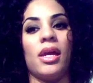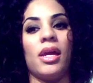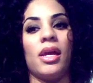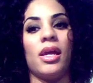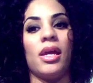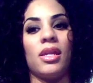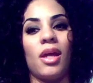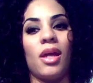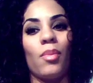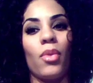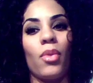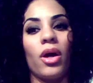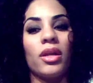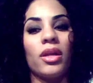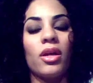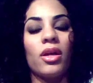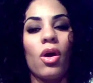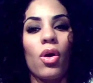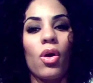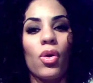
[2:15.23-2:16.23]
and I brought
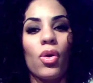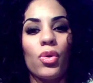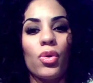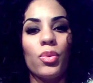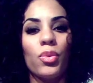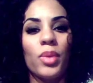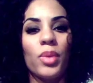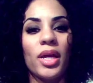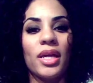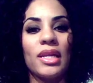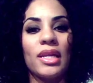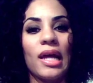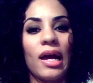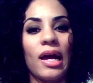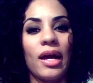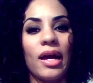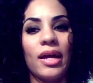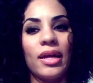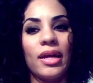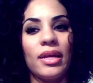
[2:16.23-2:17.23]
it home, and
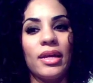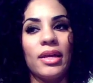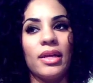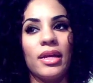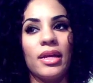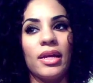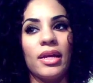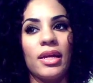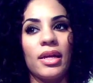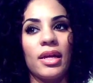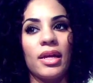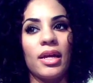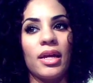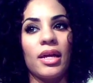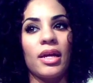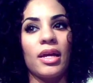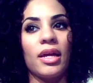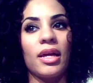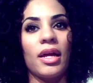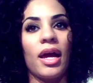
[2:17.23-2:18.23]
I
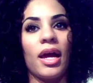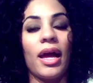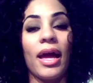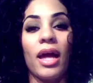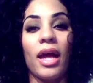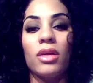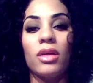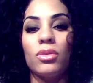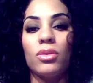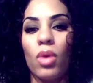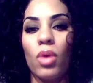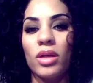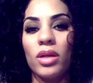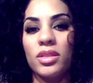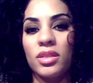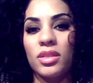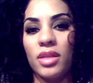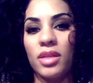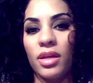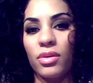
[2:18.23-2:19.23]
hadn't
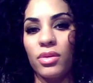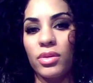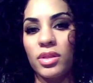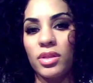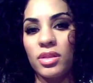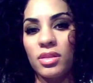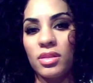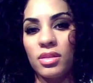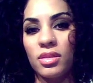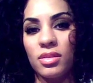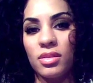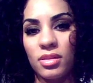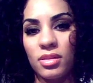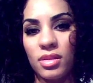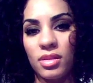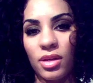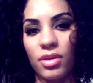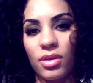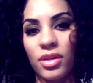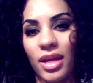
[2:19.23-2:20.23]
watched Taryn
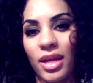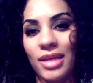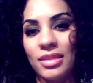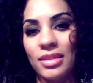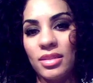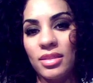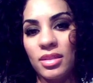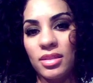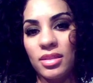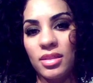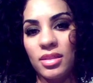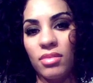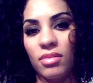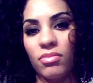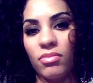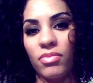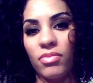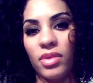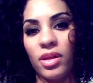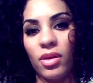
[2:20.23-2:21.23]

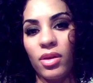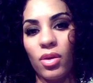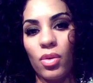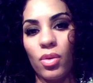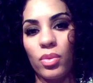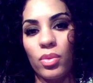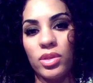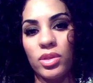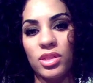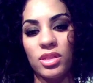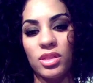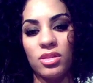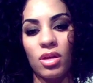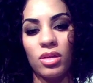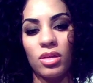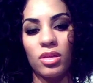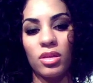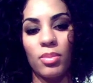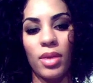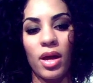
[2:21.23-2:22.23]
916 video when she
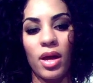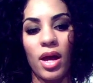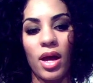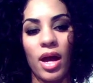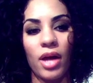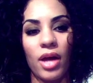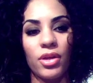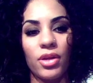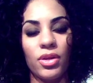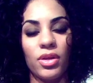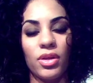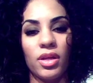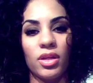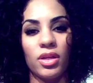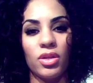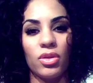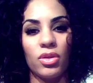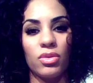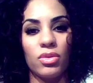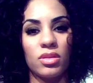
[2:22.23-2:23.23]
talked about how you could
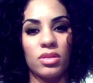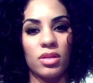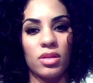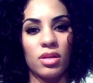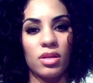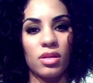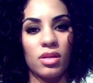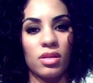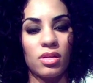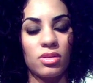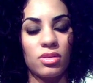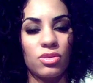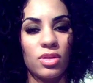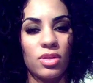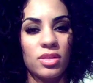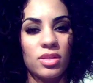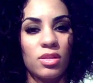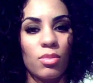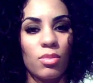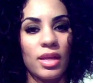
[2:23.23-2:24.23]
use the
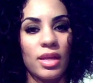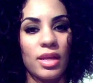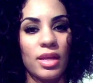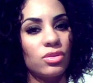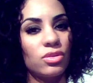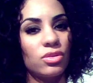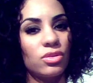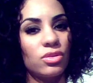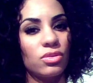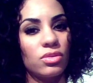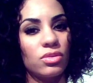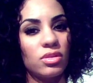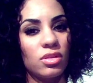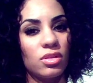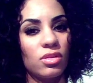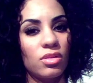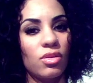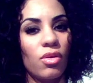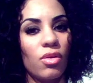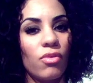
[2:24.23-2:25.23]
Tresemme Natural
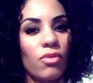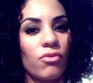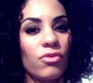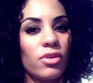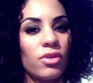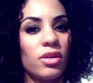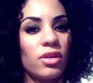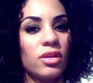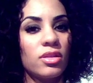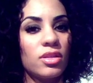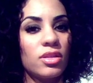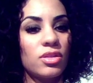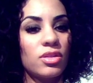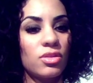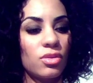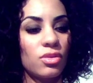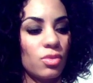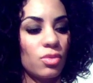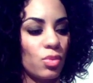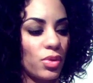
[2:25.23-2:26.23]
silicone free
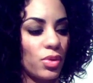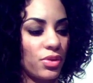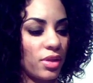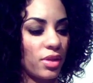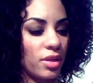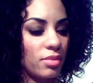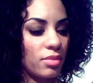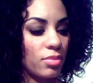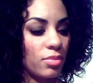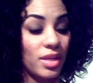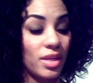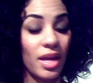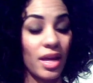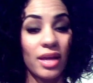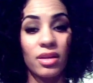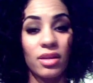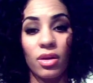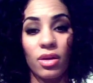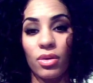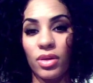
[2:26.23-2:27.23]
conditioner with it, but I
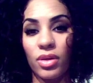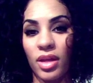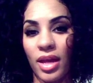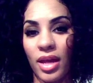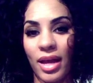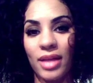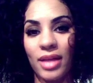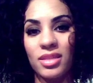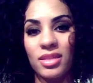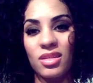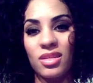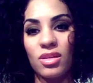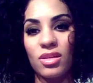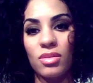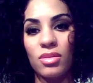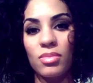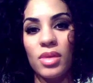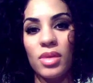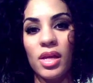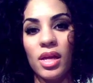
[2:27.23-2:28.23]
had already had
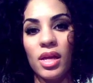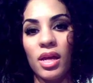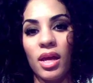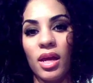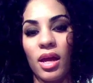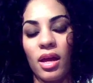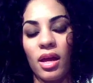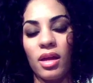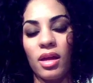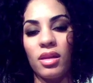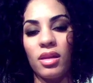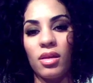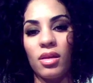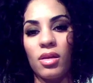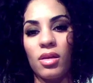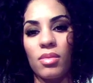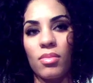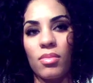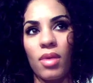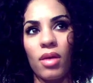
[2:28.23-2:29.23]
some. And
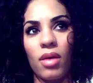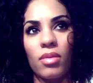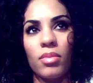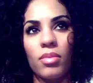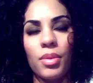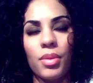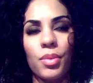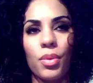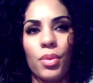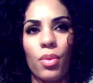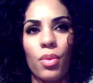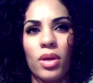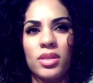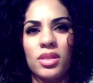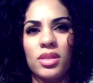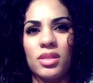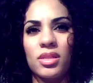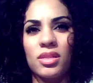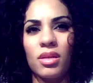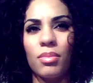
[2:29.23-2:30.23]
I remember
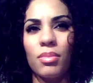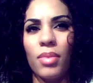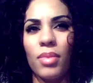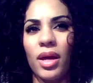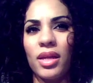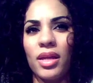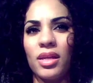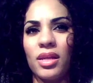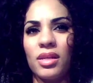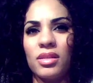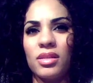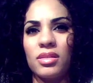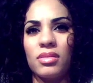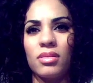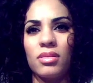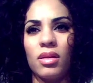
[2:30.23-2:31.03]
watching somebody's